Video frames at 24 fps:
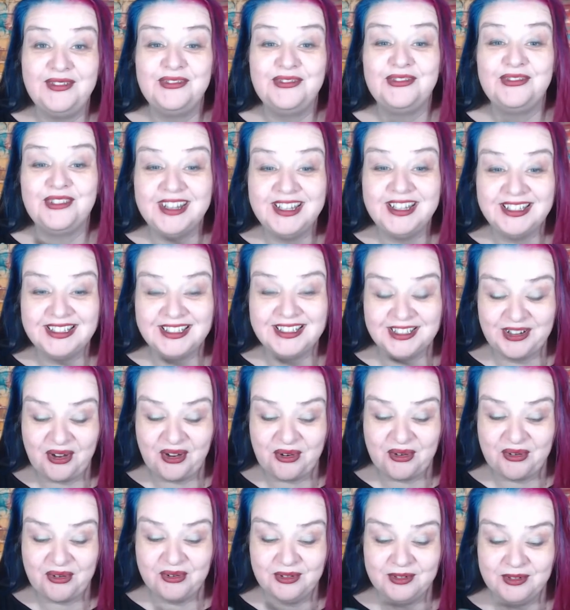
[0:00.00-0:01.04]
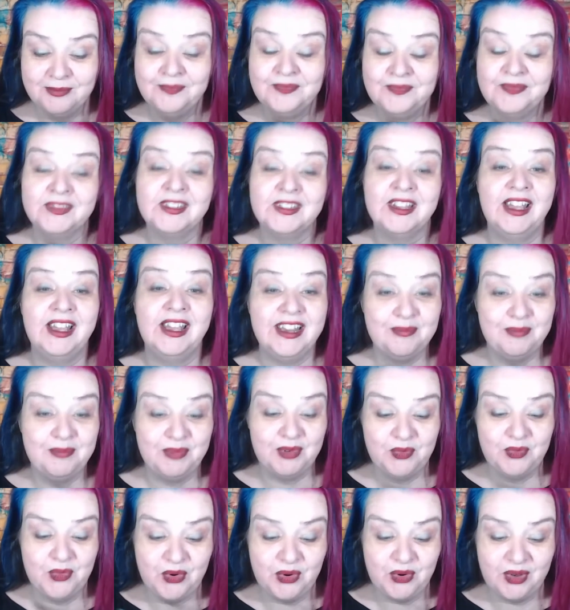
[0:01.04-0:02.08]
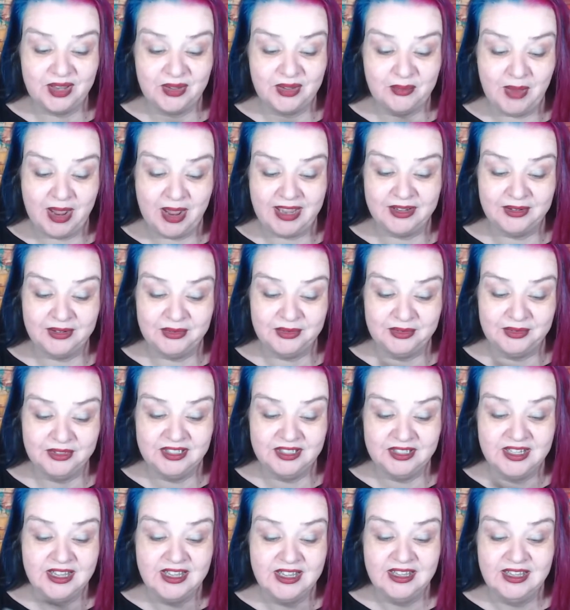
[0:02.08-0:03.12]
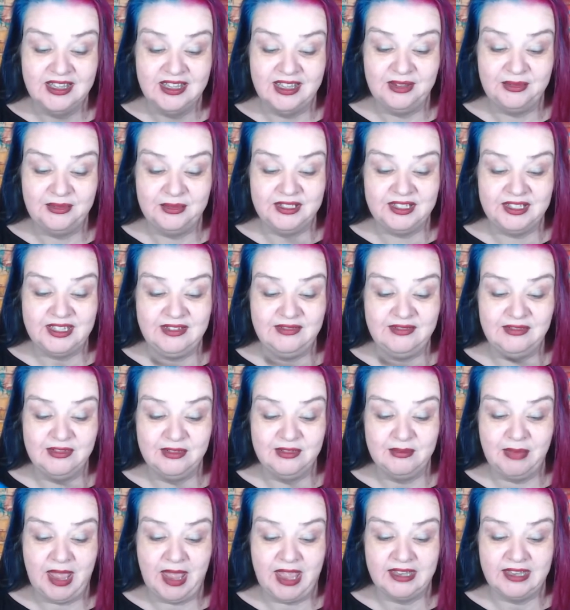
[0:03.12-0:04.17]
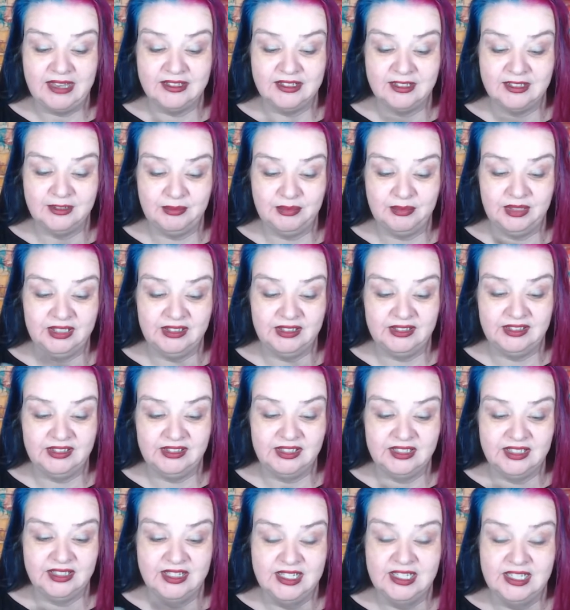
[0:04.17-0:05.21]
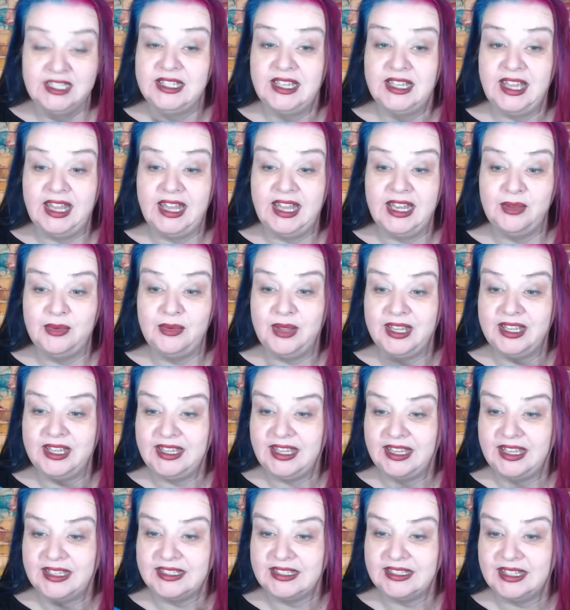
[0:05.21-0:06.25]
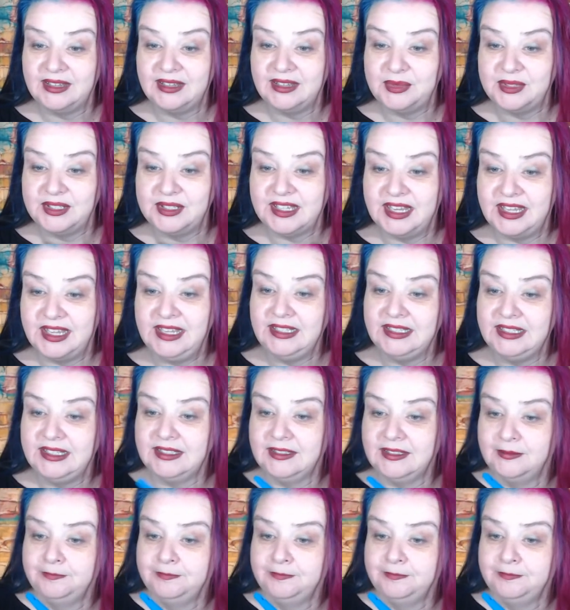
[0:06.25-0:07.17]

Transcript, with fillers: freezing cold and had been walking miles. It was even better. But anyway, yes, that was nice.